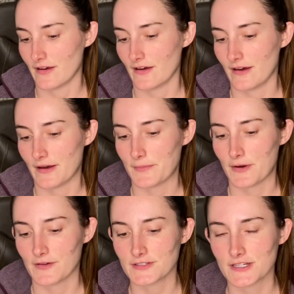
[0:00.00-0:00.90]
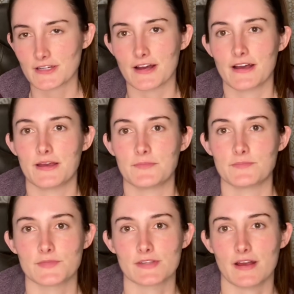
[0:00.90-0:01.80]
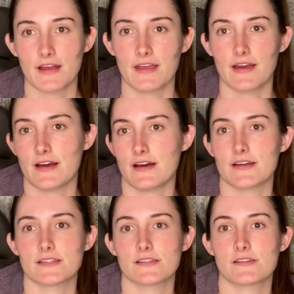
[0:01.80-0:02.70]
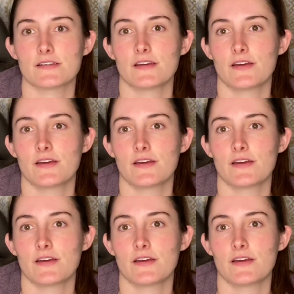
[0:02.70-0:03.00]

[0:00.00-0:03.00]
Oftentimes I get asked